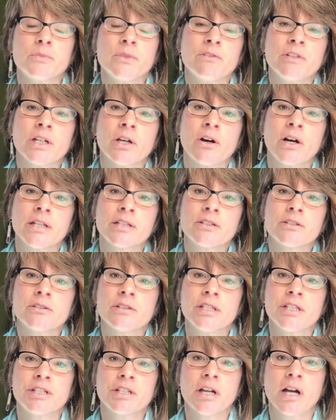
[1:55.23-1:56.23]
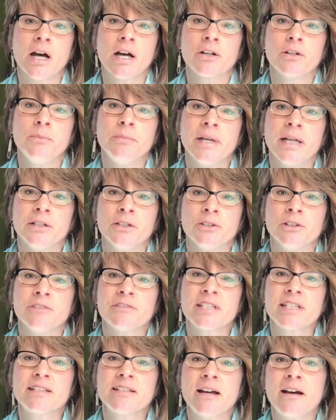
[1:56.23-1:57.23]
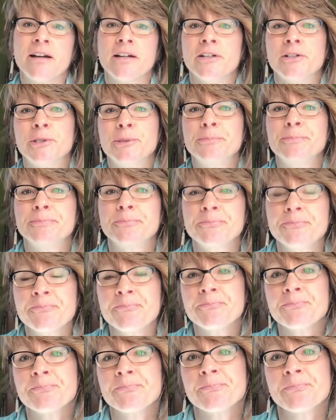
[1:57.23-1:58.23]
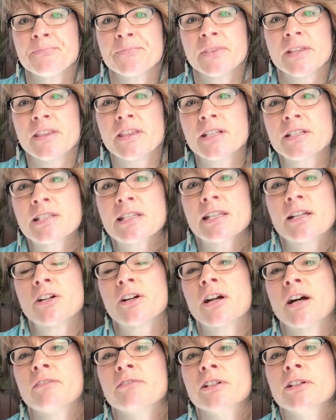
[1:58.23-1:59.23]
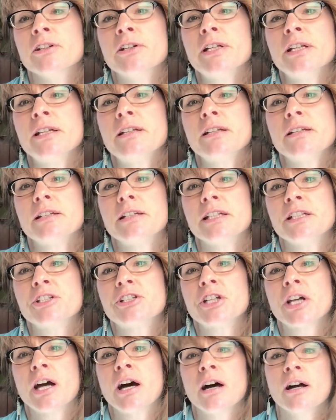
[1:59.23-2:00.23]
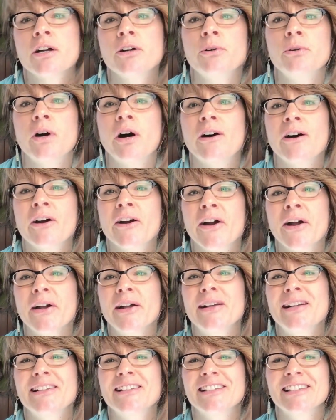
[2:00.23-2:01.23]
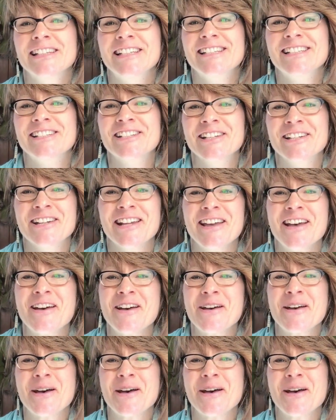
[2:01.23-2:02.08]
Moving on to the Chicago Manual of Style. The things that are covered in Chicago are legion,